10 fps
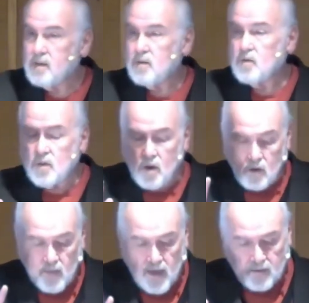You start
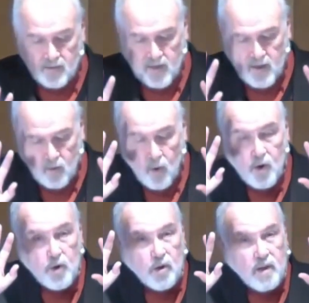on that thing where
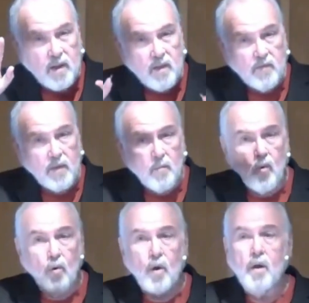you're giving
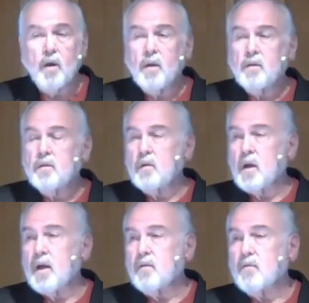more to
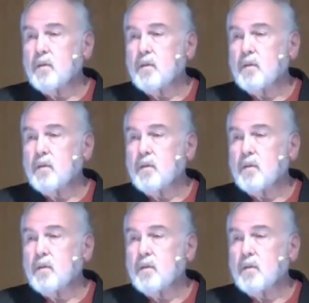life.